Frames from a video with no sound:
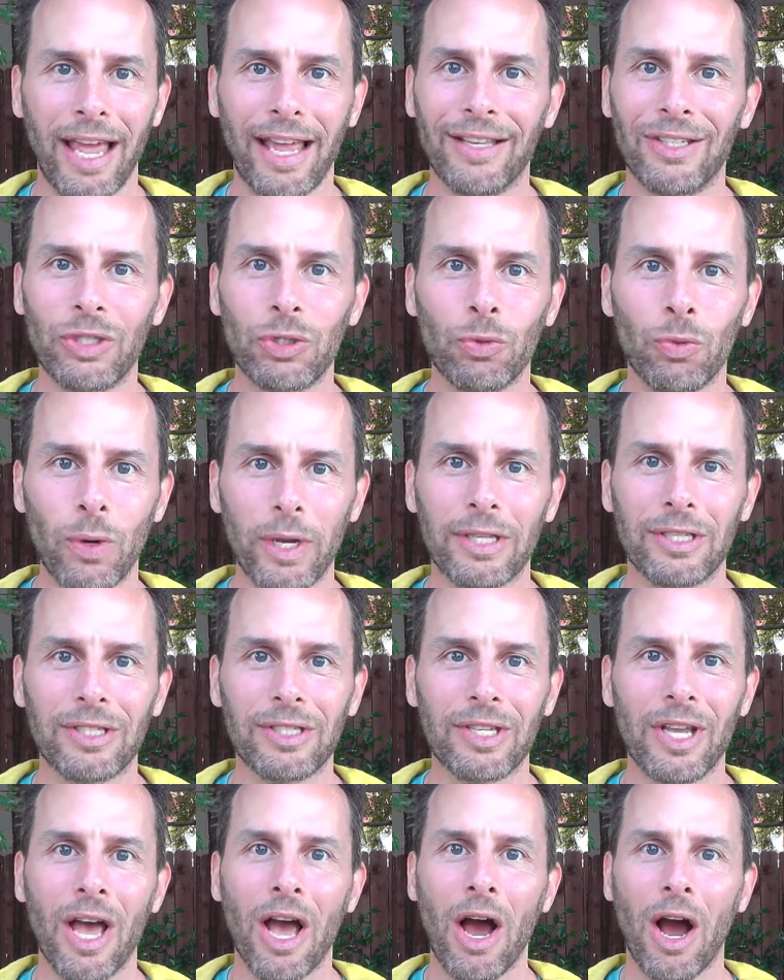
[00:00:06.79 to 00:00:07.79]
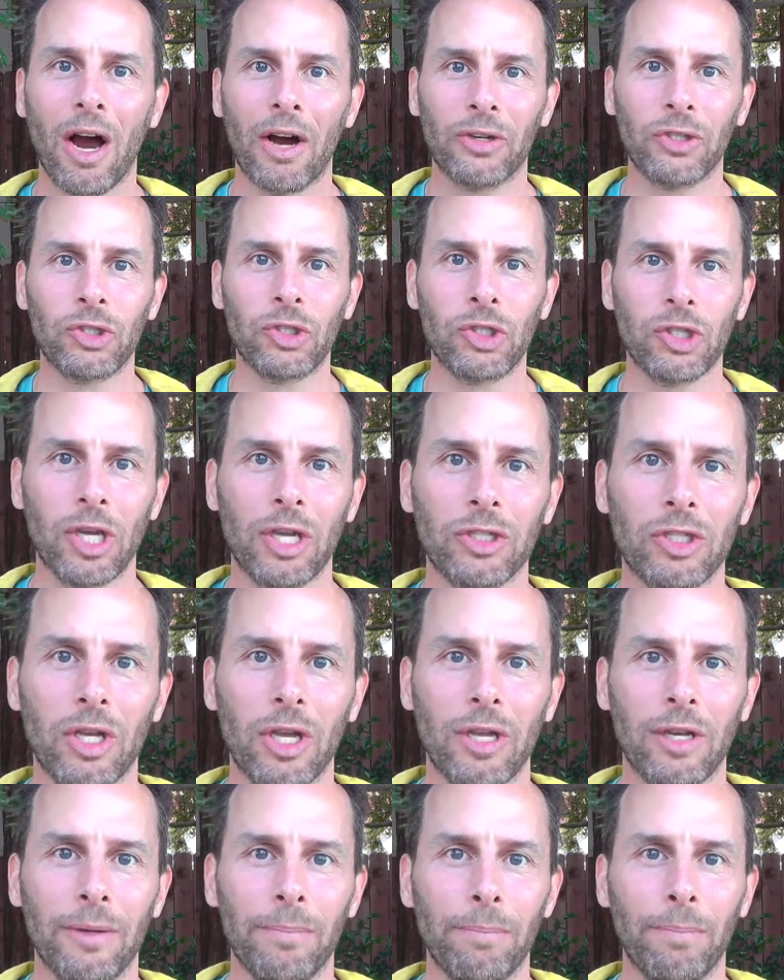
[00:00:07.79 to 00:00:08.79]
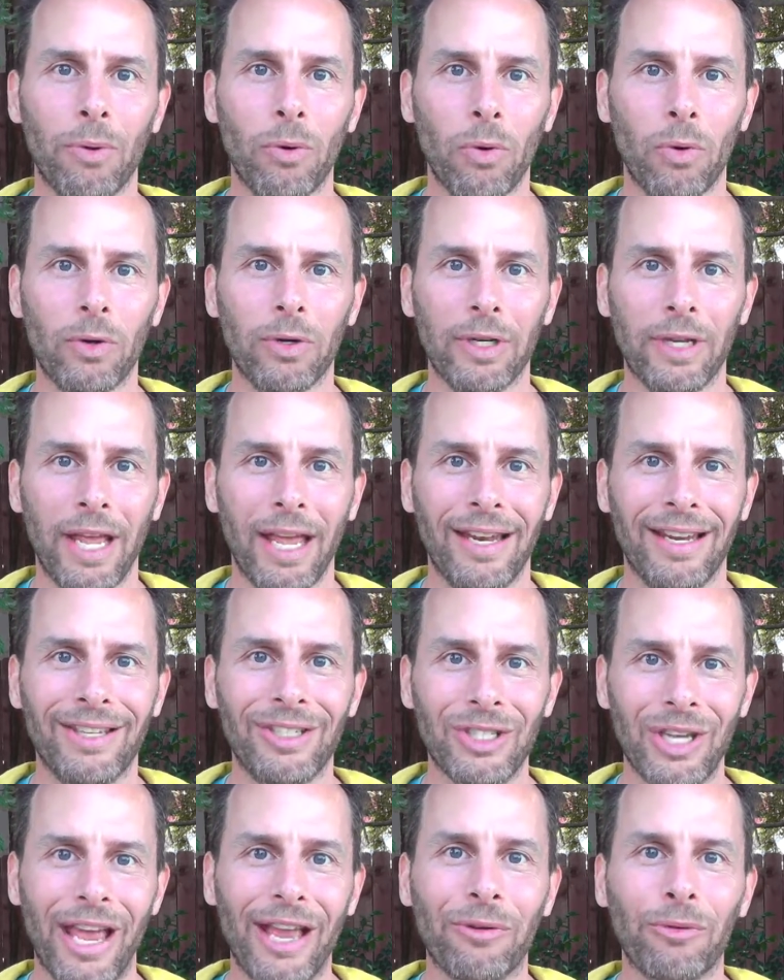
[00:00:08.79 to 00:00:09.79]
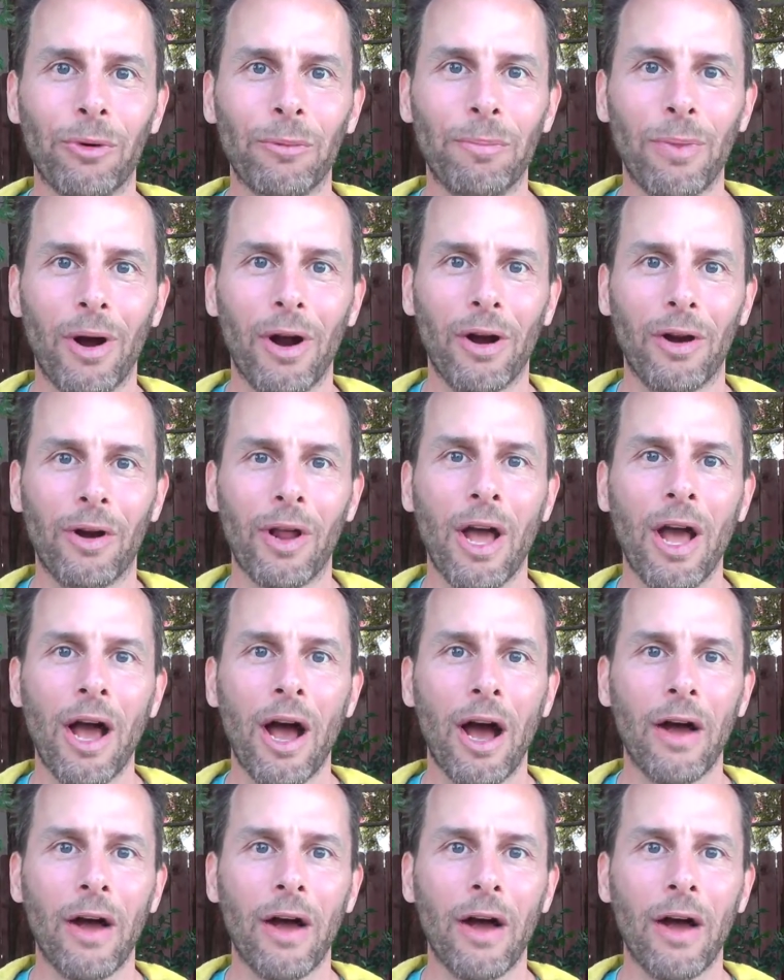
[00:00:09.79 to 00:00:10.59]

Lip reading: And twists are such an important and integral part